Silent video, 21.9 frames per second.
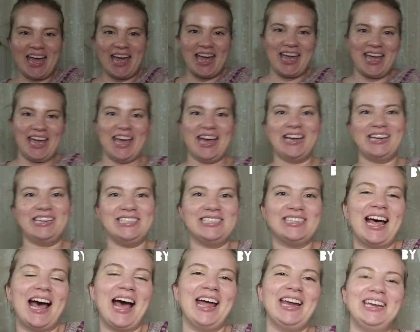
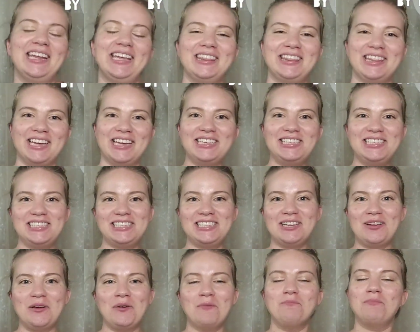and I did
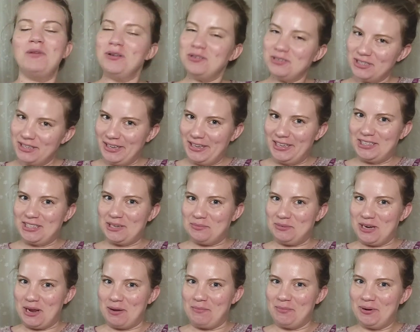this mostly in
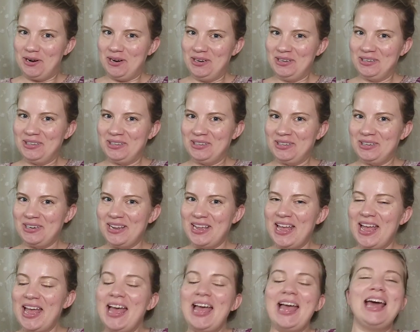September,
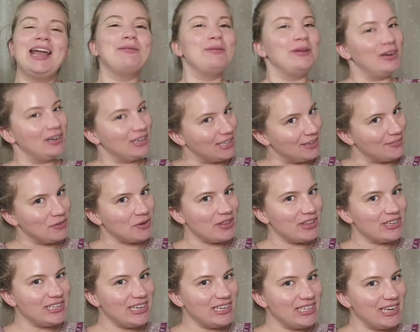and I'm here to give you
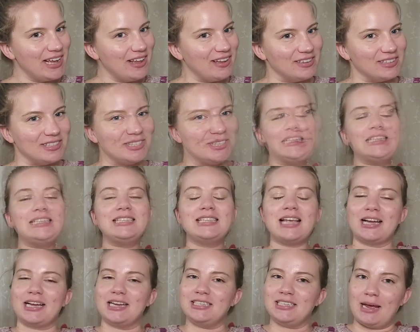all the details. This is the
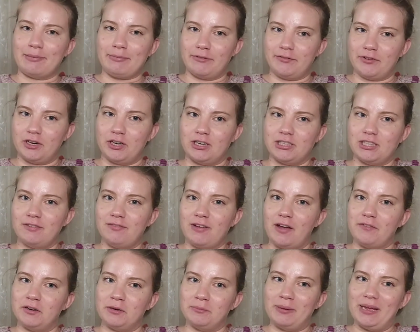second top of hers I've
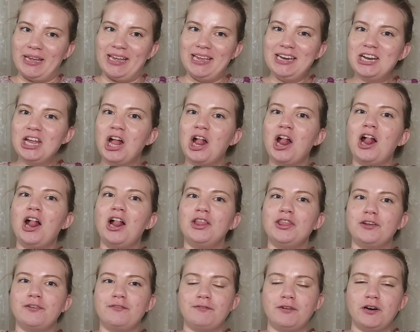ever made.
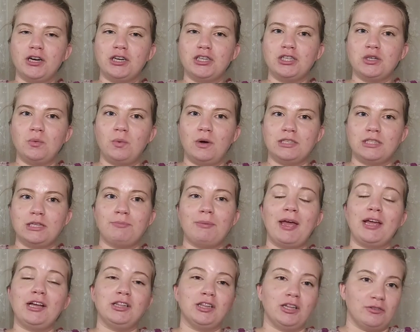The first was the
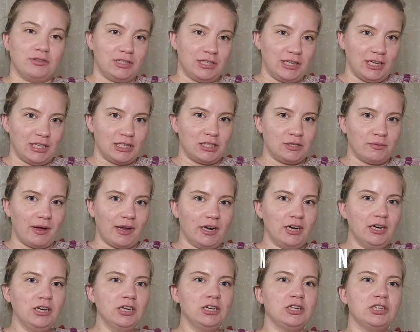Panglossian
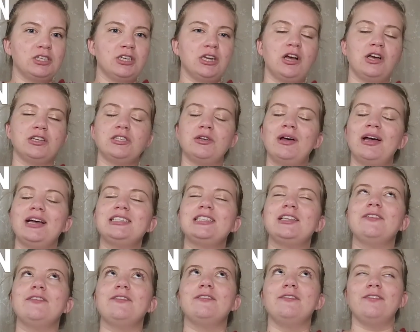sweater. She also has
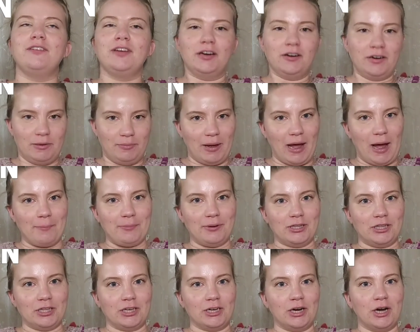the very
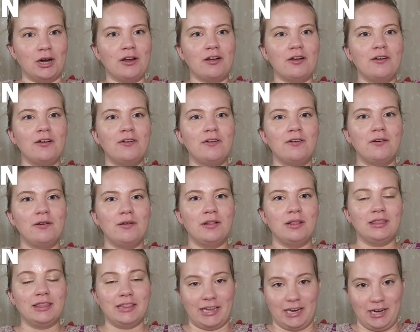popular
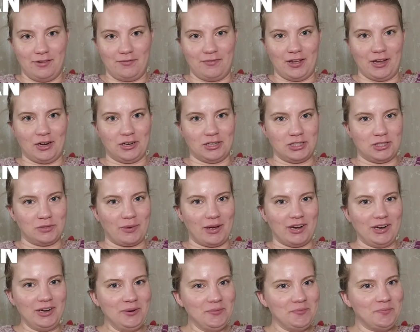Ladyfinger
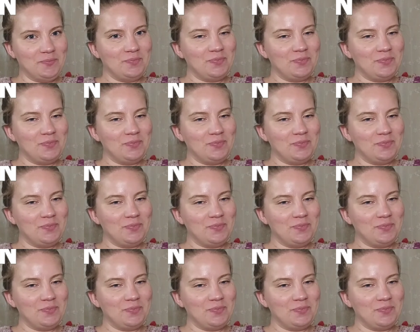sweater.